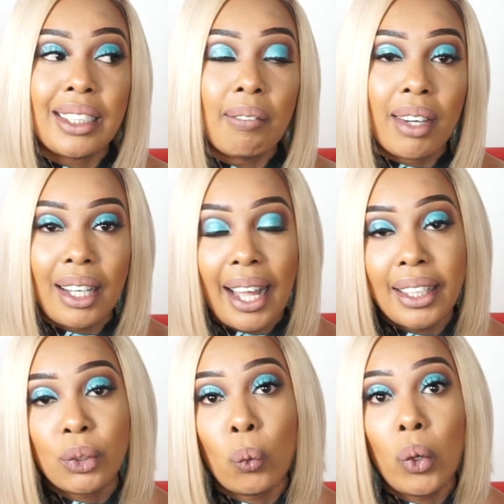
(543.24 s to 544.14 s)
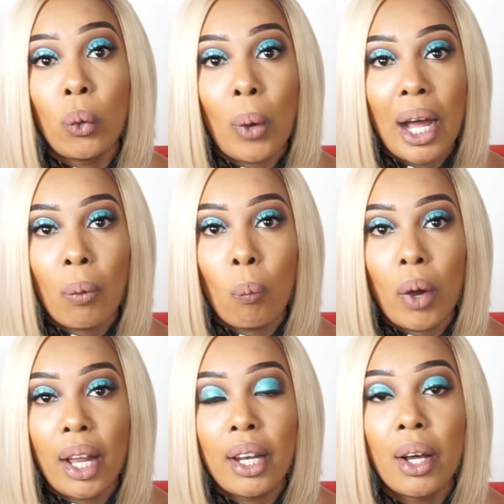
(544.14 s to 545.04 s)
some clients who will work
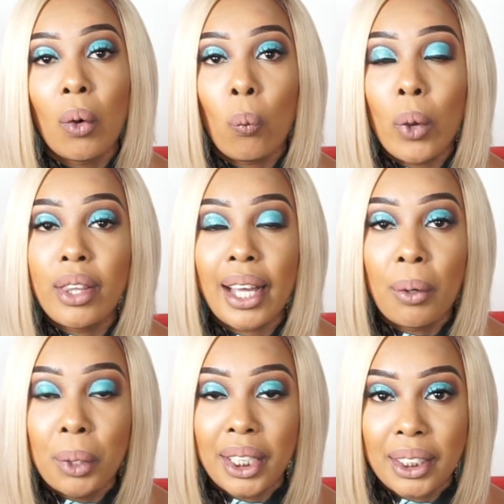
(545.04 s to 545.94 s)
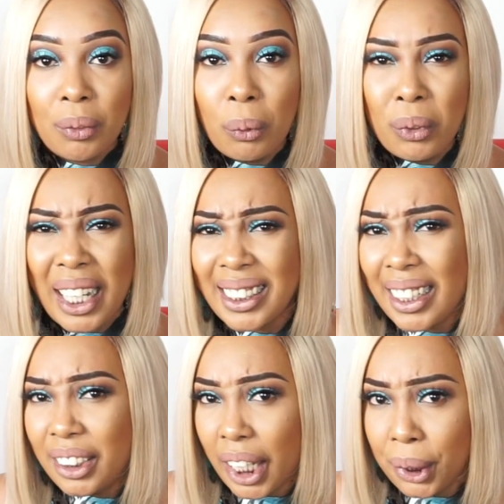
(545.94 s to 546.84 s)
well with the Glutax
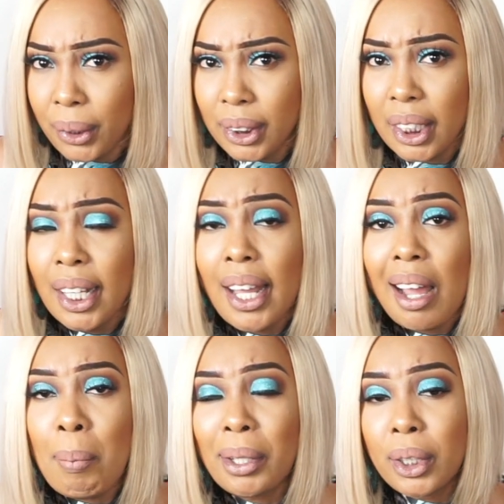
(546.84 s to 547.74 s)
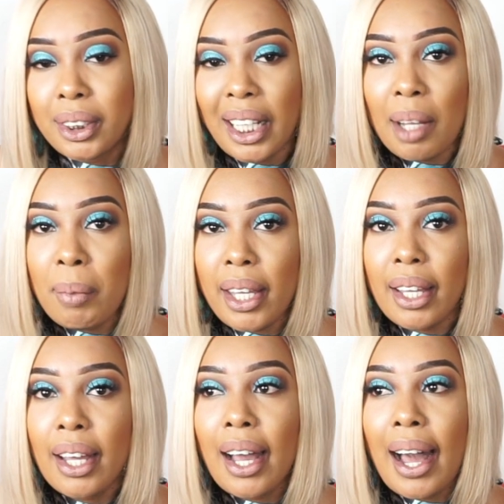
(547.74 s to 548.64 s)
injections. But she's telling
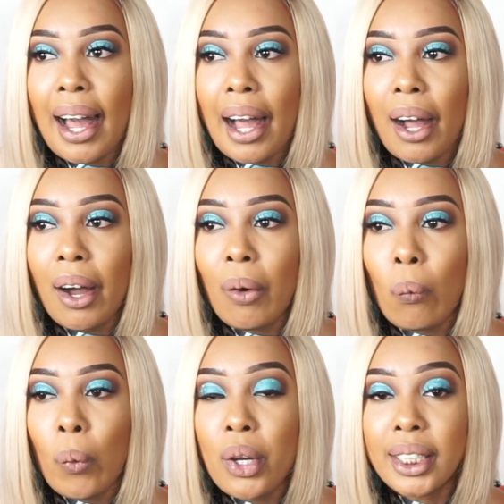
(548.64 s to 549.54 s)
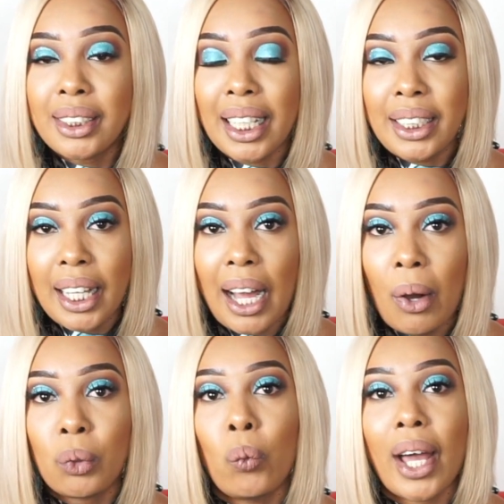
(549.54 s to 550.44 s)
me, when you're starting
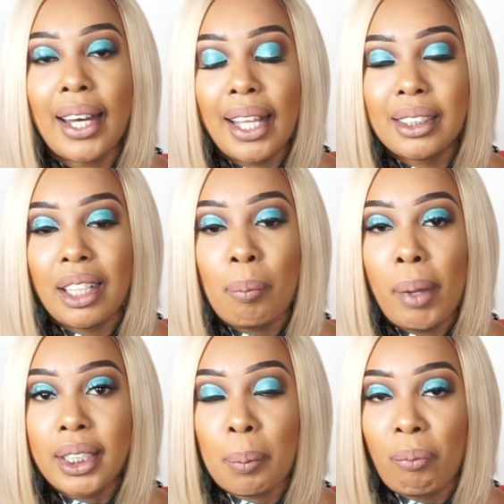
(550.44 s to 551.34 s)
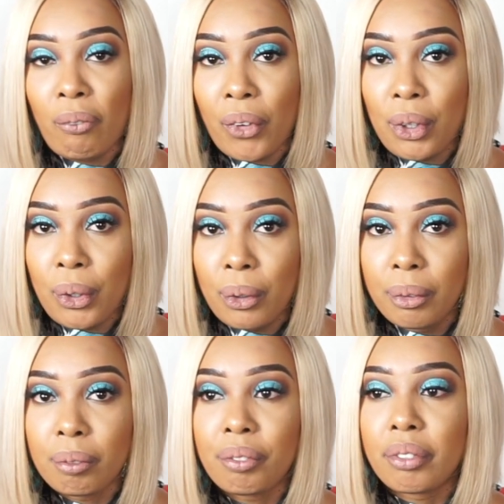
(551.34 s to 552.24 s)
out, we can easily mix up for
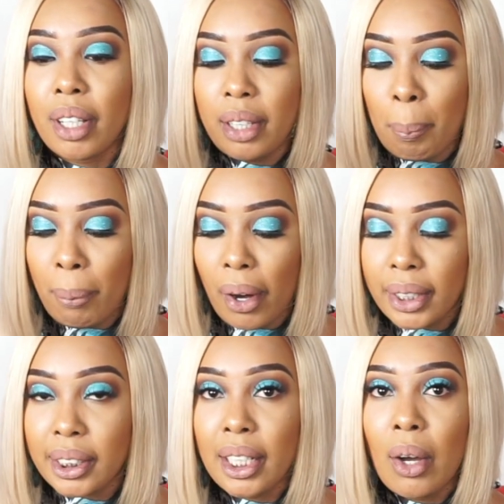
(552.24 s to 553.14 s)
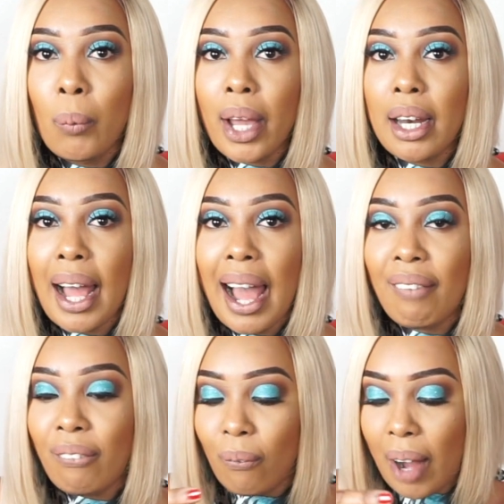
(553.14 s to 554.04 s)
you the box. We can
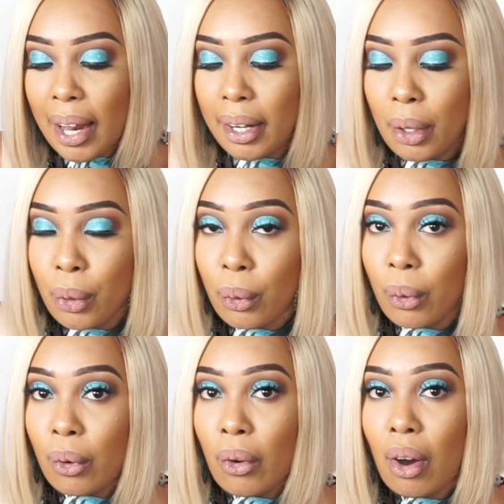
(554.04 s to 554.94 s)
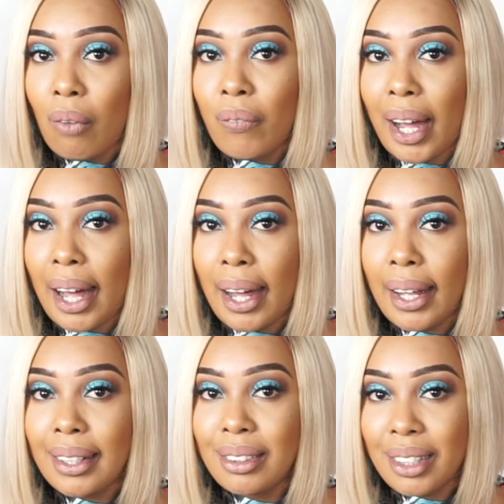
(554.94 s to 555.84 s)
have one row of
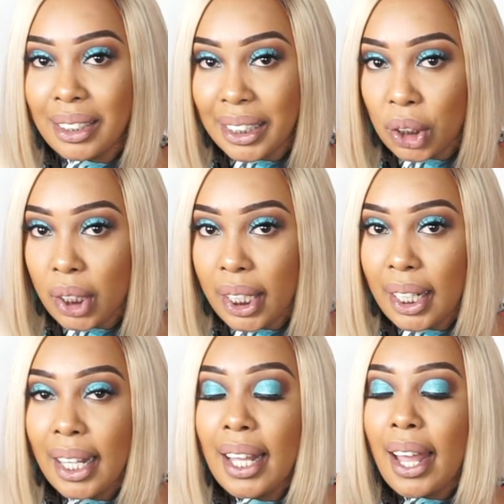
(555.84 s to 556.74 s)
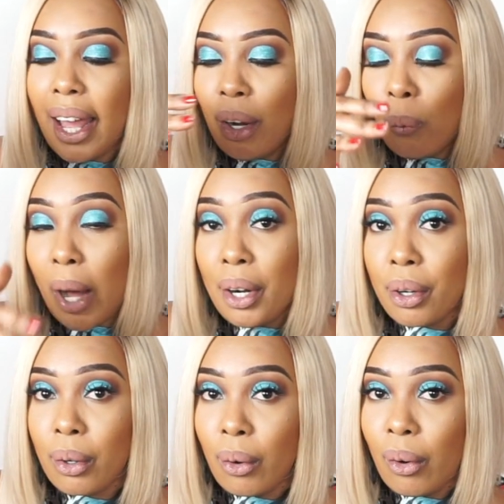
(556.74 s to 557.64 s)
Glutathione and
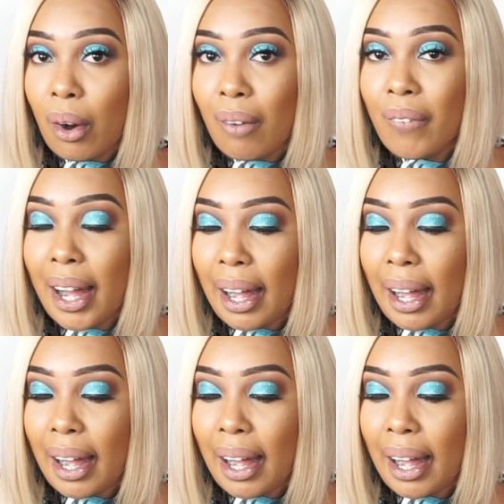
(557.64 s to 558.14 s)
one row of